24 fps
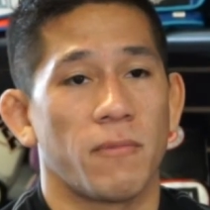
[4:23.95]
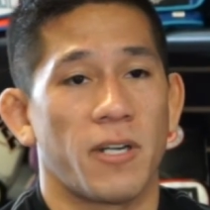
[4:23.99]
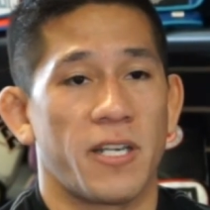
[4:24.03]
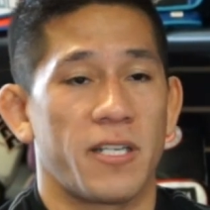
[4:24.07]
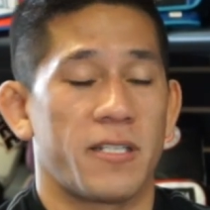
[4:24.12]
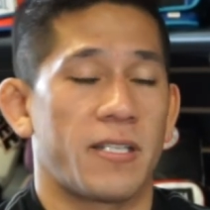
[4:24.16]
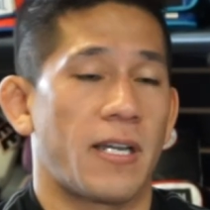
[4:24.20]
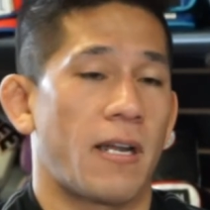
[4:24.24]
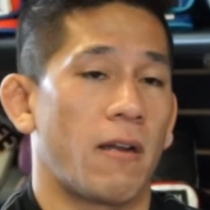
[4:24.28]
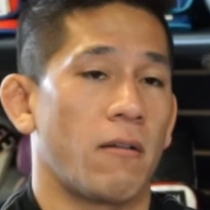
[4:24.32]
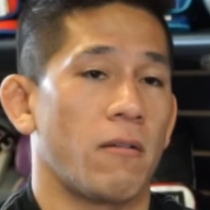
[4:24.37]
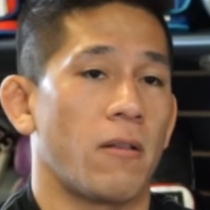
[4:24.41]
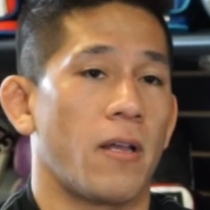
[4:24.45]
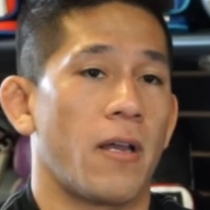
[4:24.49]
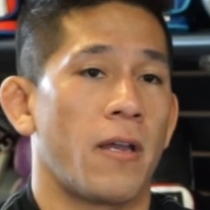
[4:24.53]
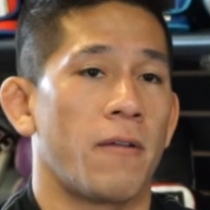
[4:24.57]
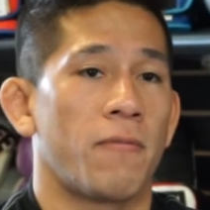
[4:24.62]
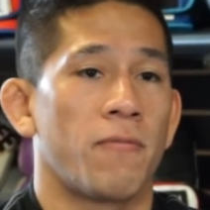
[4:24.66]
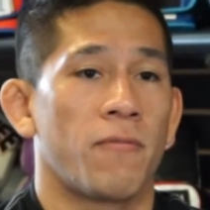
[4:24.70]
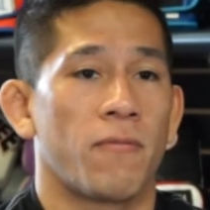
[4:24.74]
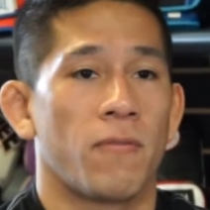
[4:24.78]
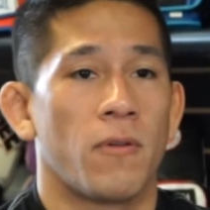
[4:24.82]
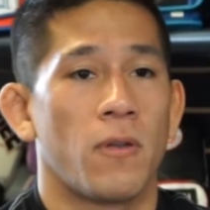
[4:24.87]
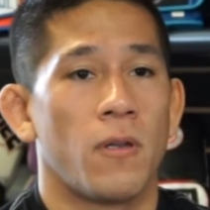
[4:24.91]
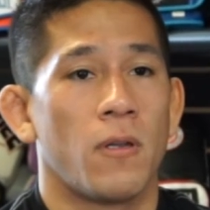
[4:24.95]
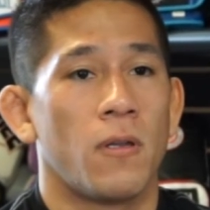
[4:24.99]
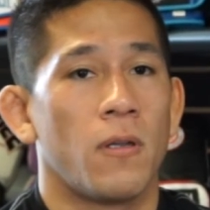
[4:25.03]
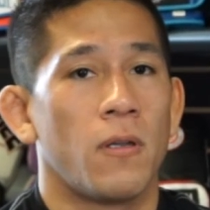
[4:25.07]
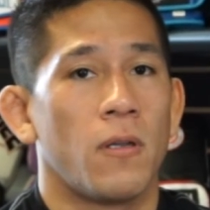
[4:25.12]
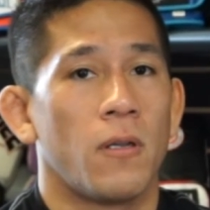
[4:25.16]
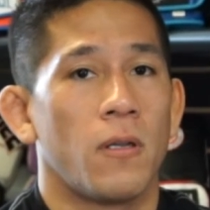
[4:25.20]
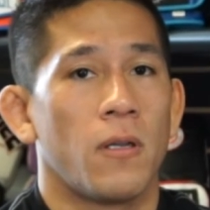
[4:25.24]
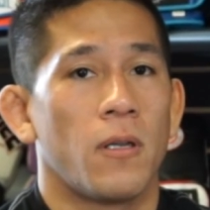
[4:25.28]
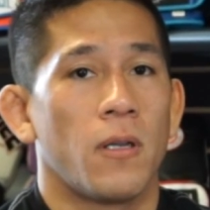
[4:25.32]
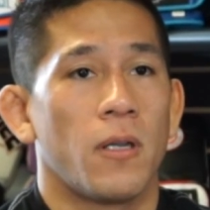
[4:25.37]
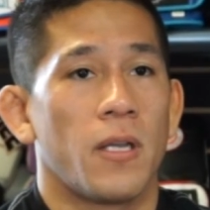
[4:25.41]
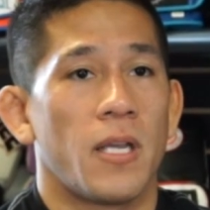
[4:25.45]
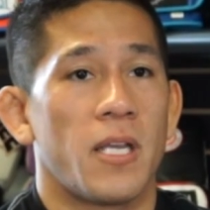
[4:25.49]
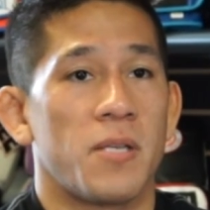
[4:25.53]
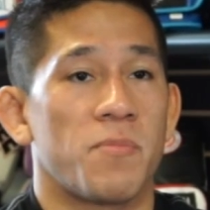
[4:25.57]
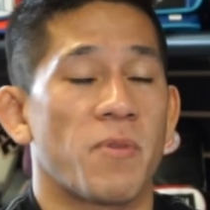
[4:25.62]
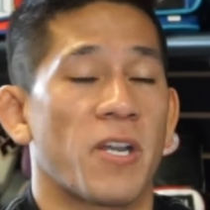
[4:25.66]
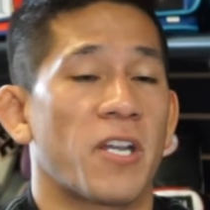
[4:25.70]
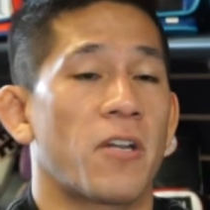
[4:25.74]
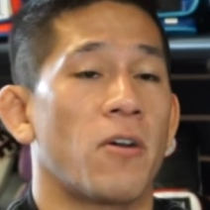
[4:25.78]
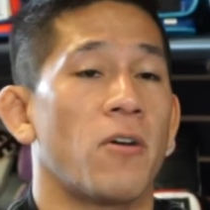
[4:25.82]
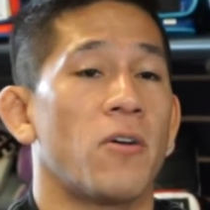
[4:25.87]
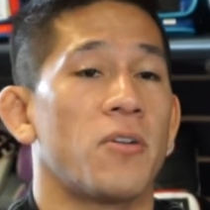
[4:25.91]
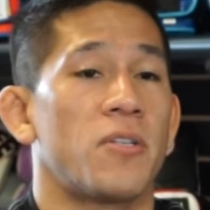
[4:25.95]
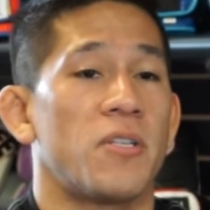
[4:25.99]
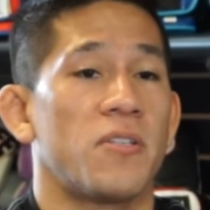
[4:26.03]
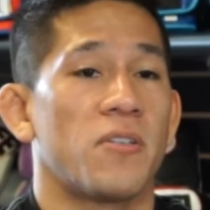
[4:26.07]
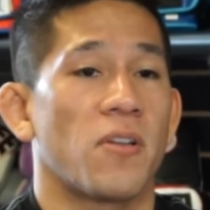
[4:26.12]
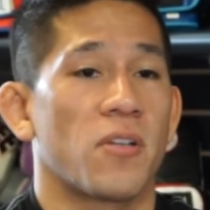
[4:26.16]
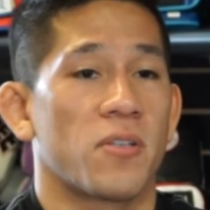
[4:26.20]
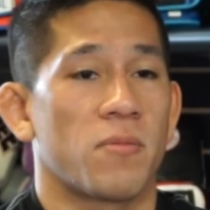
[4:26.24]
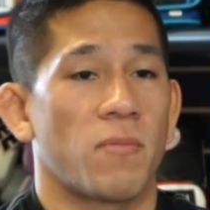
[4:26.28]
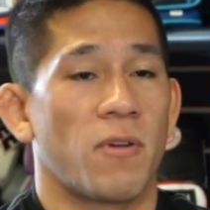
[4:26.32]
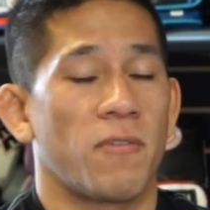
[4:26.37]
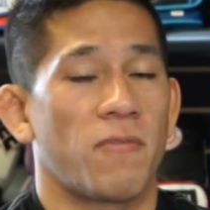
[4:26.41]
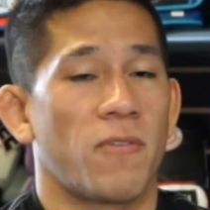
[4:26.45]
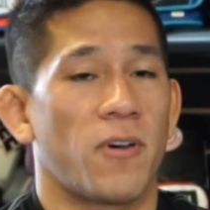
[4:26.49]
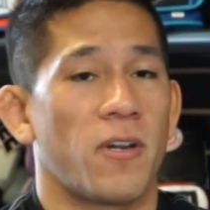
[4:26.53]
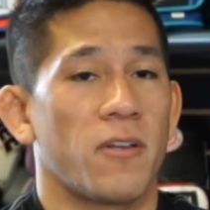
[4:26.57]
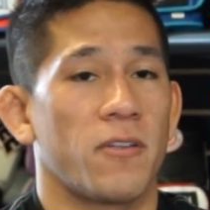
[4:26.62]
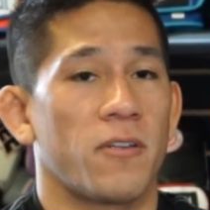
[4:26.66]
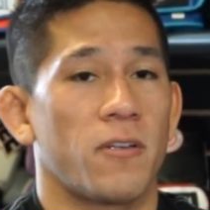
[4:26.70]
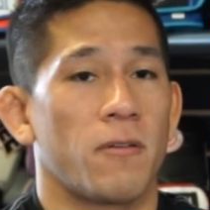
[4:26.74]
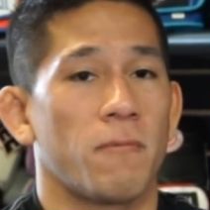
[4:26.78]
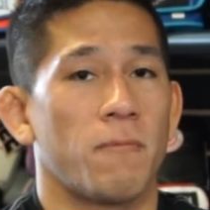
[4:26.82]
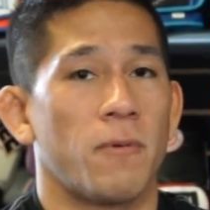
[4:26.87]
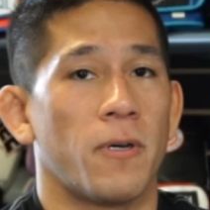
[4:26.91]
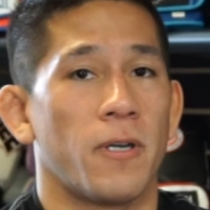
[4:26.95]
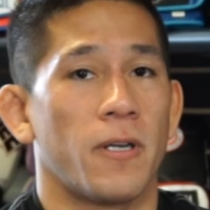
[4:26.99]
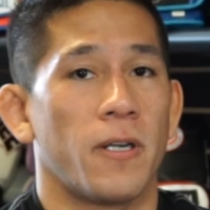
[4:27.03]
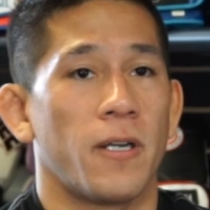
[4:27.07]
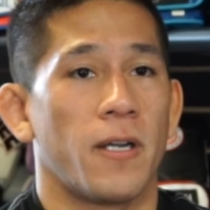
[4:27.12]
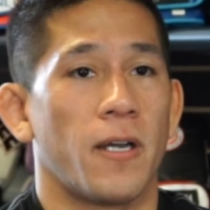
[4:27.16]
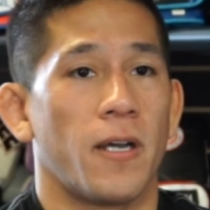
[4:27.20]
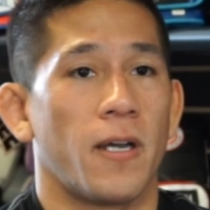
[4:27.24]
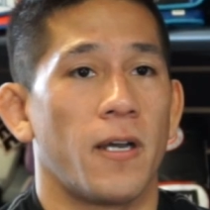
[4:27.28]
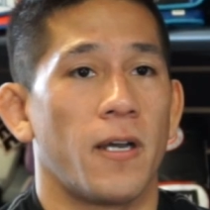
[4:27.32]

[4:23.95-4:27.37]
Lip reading: my entire life. He's my coach, he's also my father, but